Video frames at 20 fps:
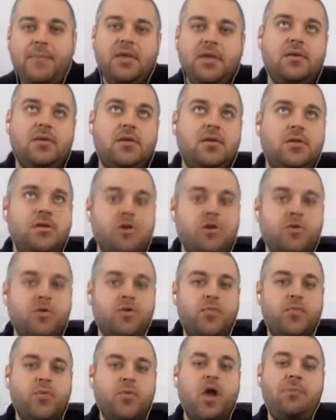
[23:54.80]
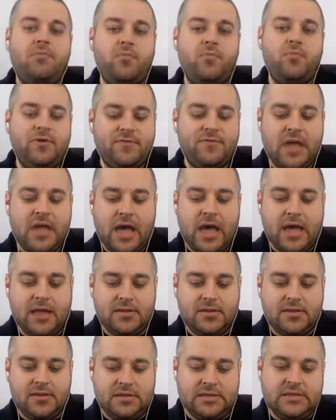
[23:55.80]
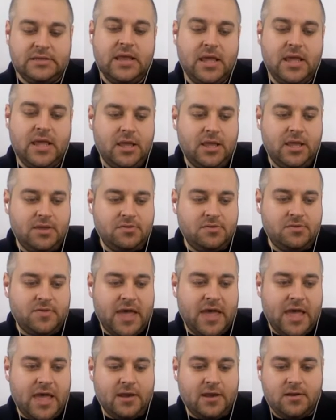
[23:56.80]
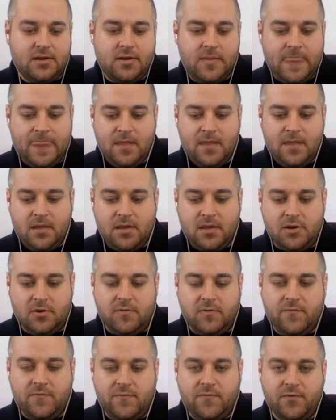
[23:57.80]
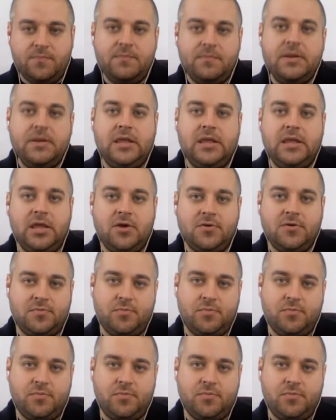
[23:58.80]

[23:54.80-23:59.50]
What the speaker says: mean, the problem we've got today is that for many years